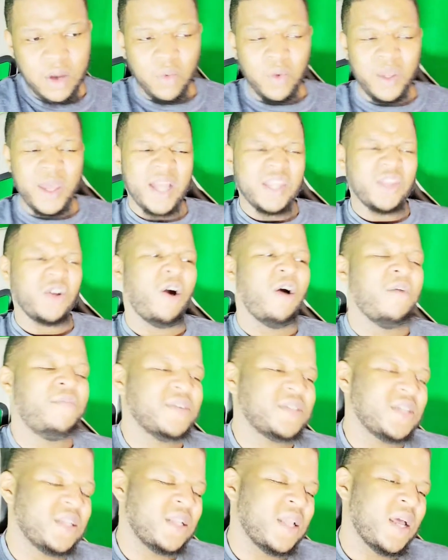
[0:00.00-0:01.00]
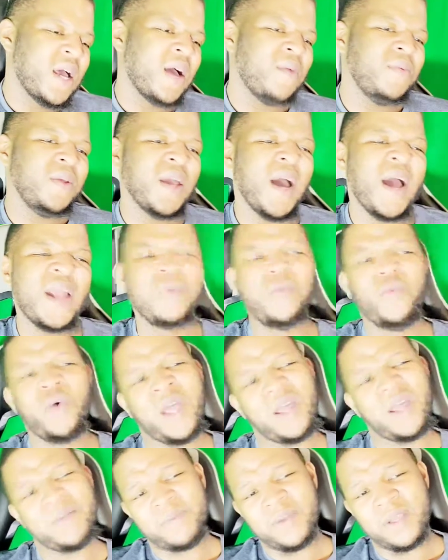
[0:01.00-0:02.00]
We got the offensive line, we got
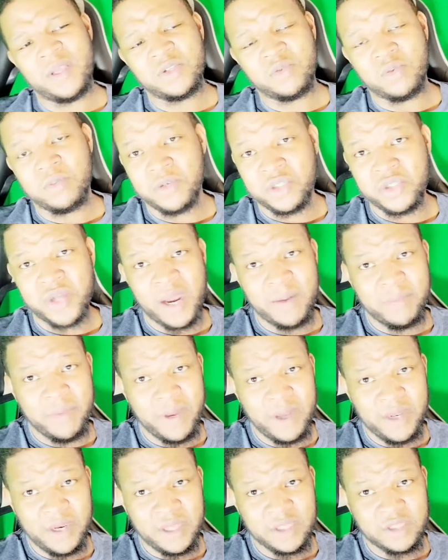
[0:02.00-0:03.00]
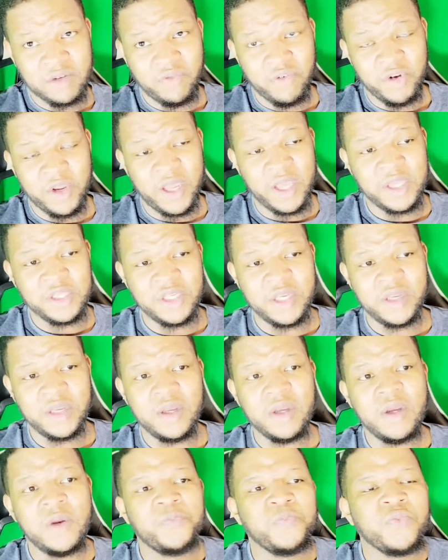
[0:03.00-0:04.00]
weapons, with Breshad Perriman is a free agent.
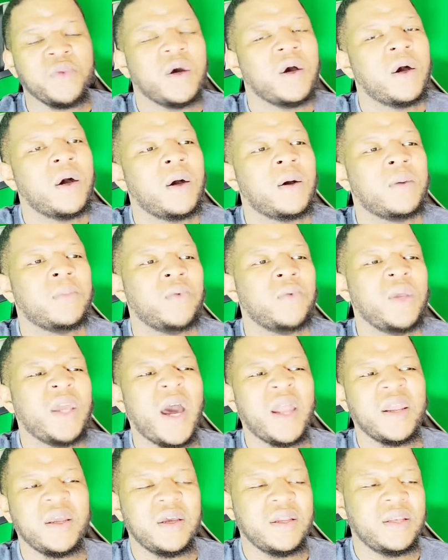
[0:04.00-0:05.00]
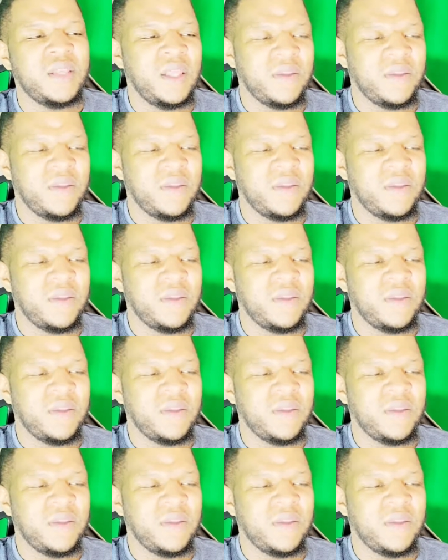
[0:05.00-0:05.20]
Um, we got a good